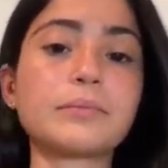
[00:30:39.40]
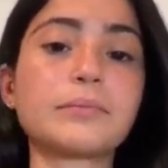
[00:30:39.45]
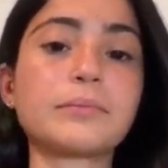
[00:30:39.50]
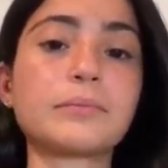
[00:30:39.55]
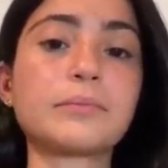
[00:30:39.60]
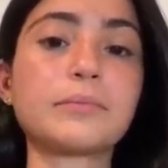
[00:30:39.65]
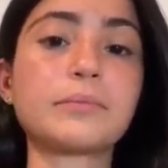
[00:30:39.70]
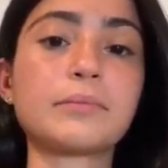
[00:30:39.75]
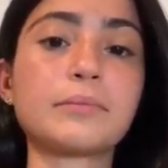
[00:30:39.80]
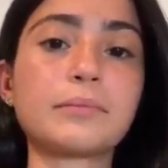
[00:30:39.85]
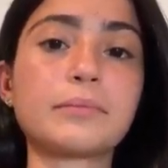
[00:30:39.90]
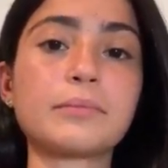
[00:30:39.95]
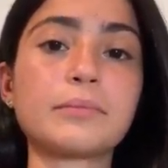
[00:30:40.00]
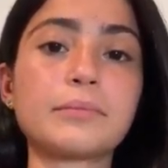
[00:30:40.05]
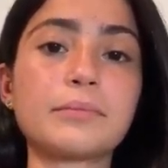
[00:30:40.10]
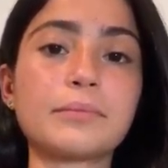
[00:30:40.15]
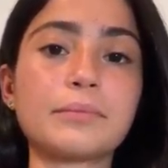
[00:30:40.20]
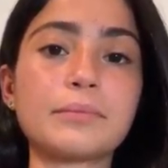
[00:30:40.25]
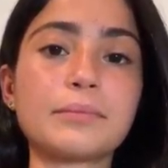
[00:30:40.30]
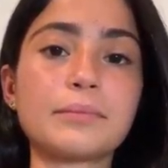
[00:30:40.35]

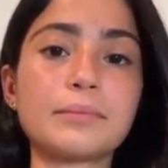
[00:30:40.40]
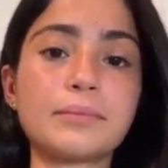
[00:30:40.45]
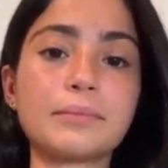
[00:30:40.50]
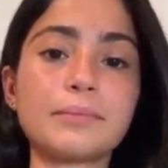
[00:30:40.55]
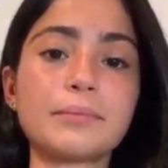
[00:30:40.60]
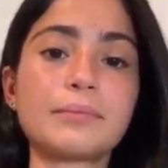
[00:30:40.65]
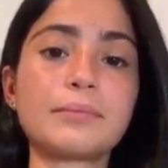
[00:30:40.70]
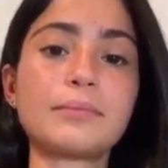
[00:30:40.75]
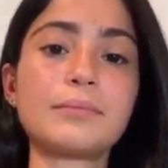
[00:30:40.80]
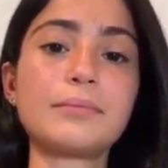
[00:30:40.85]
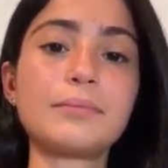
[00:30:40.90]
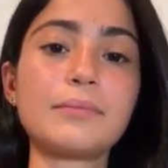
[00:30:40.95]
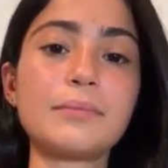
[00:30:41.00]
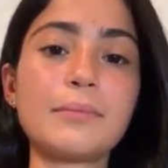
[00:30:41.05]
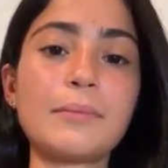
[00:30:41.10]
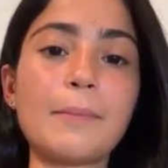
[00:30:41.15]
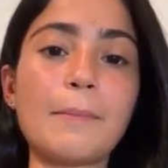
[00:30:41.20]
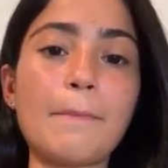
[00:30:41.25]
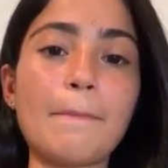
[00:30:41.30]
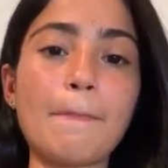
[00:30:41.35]

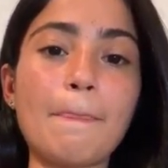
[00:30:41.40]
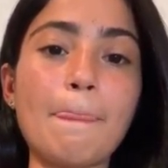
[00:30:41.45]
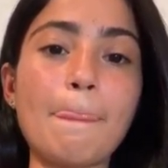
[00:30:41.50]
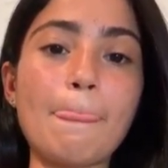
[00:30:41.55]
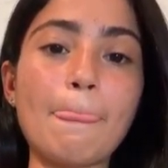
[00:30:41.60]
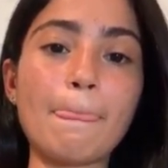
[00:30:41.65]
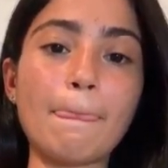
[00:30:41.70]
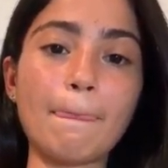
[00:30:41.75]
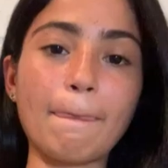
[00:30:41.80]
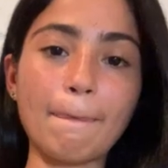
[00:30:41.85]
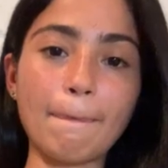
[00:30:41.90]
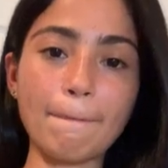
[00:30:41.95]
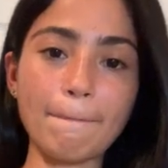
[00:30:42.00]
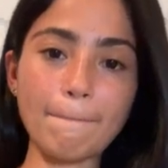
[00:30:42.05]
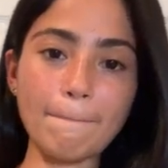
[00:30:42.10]
(silence)